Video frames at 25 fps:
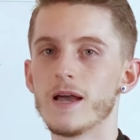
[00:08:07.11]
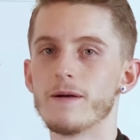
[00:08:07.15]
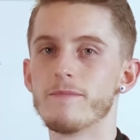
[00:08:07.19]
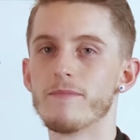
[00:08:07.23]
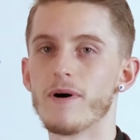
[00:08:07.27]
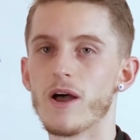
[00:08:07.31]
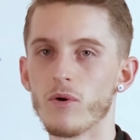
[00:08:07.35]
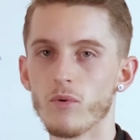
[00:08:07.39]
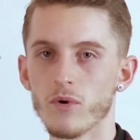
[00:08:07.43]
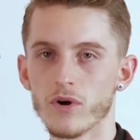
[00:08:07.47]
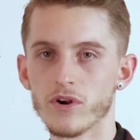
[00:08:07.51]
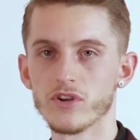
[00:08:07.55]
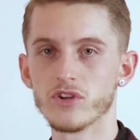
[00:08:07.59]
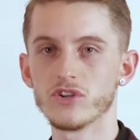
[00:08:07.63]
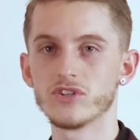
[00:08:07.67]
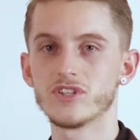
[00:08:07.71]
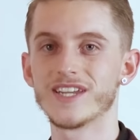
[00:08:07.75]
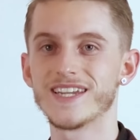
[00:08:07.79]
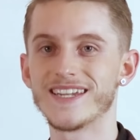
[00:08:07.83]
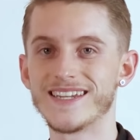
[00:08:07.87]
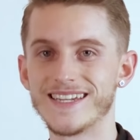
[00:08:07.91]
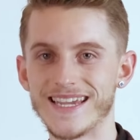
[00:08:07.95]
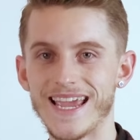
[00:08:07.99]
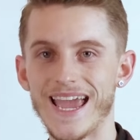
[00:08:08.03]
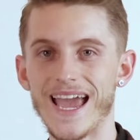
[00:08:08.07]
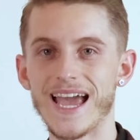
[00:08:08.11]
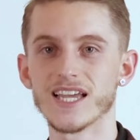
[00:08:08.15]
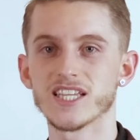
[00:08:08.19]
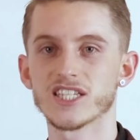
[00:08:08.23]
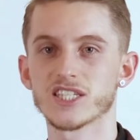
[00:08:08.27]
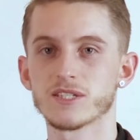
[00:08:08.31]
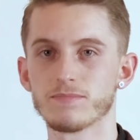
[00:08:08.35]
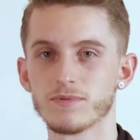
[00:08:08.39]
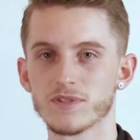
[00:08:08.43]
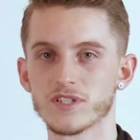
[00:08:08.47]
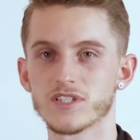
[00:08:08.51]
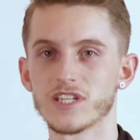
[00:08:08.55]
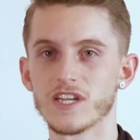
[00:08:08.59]
but I want you to get
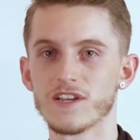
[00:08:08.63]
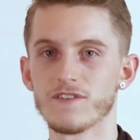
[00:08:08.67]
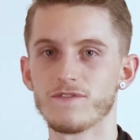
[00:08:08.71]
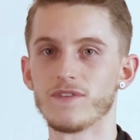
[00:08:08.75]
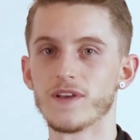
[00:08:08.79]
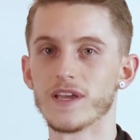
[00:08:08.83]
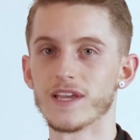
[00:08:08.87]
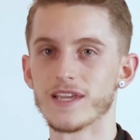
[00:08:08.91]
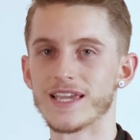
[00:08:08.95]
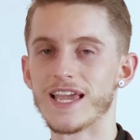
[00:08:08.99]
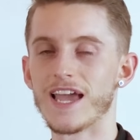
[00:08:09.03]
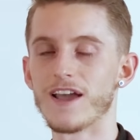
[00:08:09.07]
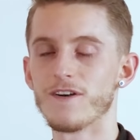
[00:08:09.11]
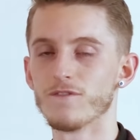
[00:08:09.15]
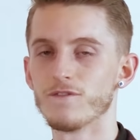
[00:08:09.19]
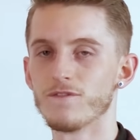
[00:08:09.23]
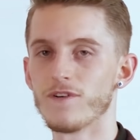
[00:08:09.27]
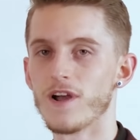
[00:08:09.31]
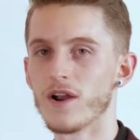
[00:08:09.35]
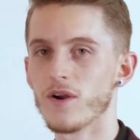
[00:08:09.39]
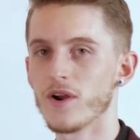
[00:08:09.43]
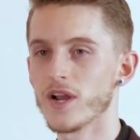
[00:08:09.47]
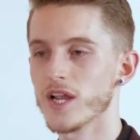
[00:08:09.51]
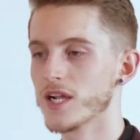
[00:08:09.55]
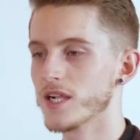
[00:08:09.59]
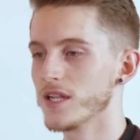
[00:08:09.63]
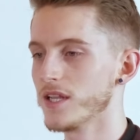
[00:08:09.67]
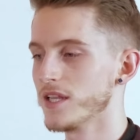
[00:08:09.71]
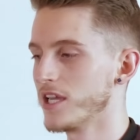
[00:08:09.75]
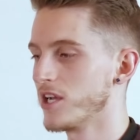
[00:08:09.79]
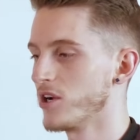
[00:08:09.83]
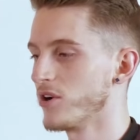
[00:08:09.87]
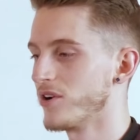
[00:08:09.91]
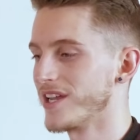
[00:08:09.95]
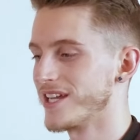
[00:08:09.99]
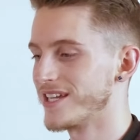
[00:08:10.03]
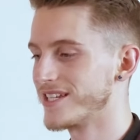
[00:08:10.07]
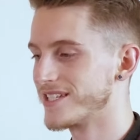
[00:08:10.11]
specific, get very
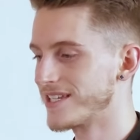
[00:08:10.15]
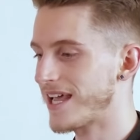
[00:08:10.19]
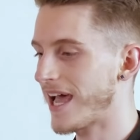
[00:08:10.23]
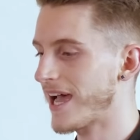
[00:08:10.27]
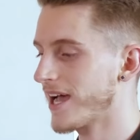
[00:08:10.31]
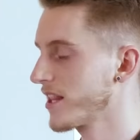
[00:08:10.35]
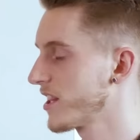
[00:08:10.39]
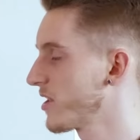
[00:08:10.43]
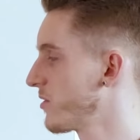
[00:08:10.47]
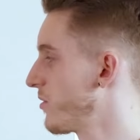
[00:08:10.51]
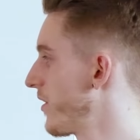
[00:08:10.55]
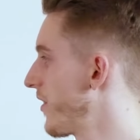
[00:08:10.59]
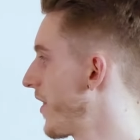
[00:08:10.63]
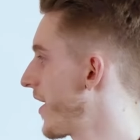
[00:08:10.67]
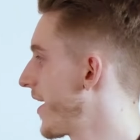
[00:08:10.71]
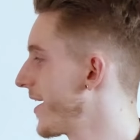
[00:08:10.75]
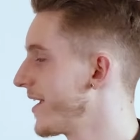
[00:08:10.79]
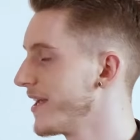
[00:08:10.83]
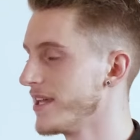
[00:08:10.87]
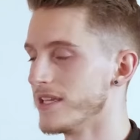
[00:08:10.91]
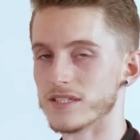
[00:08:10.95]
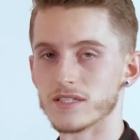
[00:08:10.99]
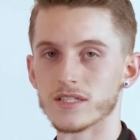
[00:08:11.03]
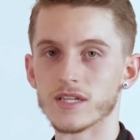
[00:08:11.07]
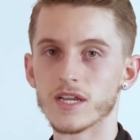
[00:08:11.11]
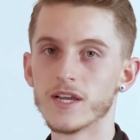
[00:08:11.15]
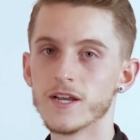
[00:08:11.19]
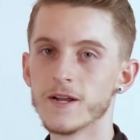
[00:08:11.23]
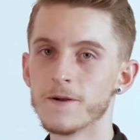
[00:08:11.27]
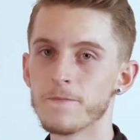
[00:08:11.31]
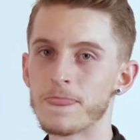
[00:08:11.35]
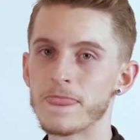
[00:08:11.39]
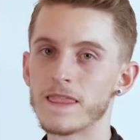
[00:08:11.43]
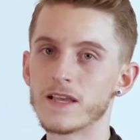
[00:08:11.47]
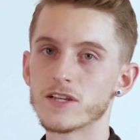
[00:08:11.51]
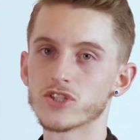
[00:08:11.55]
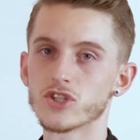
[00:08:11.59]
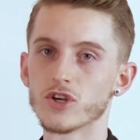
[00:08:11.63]
clear on exactly what that is.
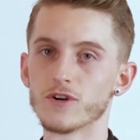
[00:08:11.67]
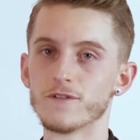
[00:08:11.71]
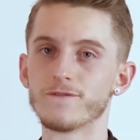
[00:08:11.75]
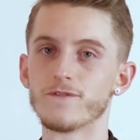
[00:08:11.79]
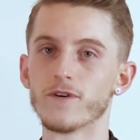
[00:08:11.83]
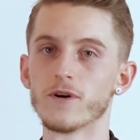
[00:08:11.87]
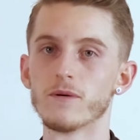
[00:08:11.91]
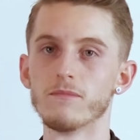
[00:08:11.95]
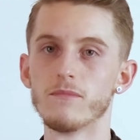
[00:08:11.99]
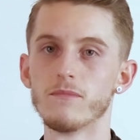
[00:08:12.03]
So for